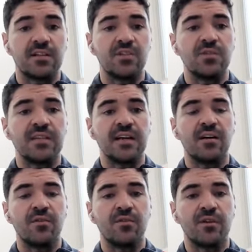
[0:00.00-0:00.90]
And doing
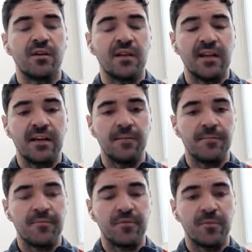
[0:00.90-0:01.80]
that over
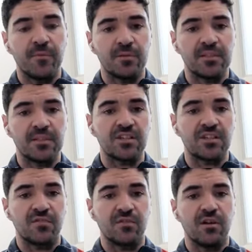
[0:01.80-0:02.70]
um, for multiple
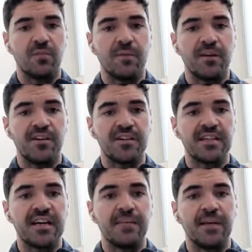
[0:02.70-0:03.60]
sessions over a long period of
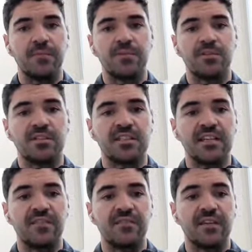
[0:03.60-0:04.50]
time helps you to
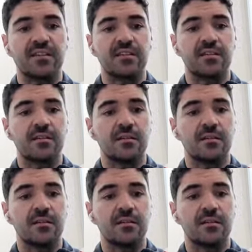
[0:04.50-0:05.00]
stay fit.